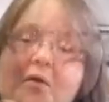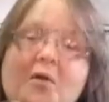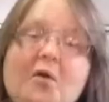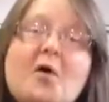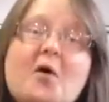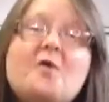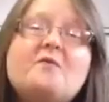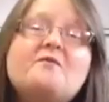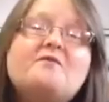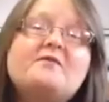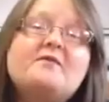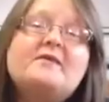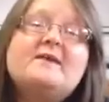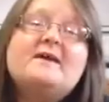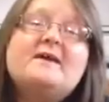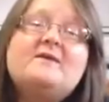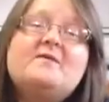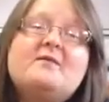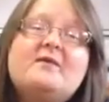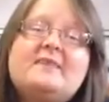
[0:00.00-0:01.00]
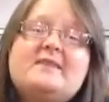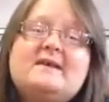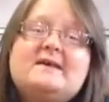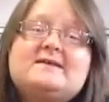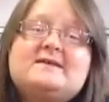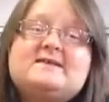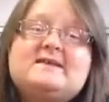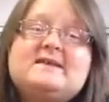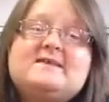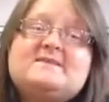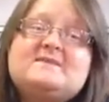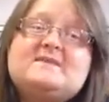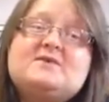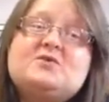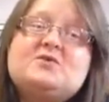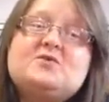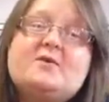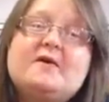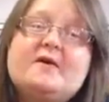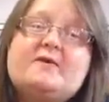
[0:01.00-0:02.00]
Hopefully with these tips
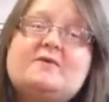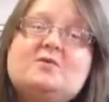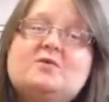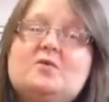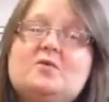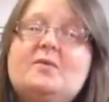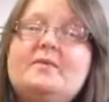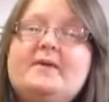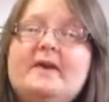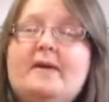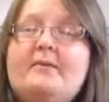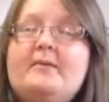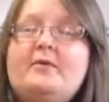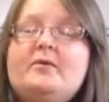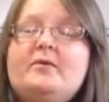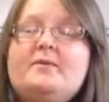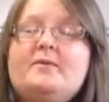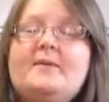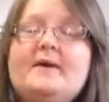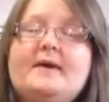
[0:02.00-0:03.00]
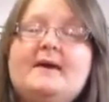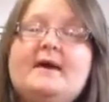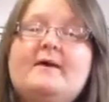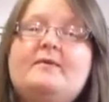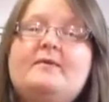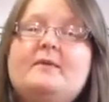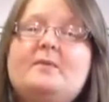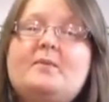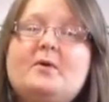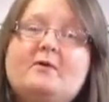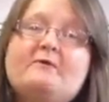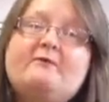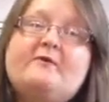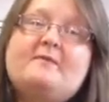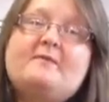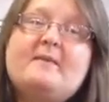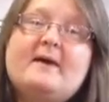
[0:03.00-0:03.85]
and tricks you'll be able to pick out the perfect